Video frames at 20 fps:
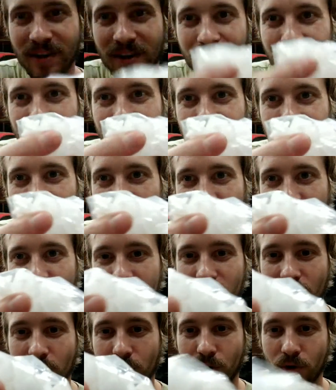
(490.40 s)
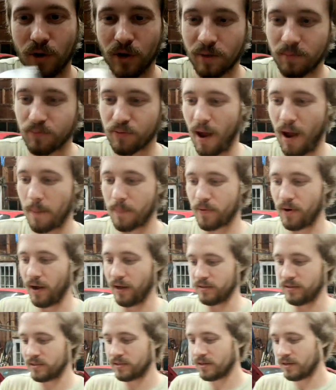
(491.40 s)
I mean? So they're just the little hood prop
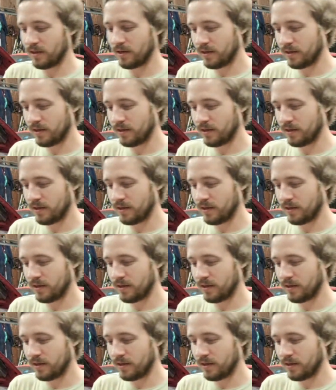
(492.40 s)
rods.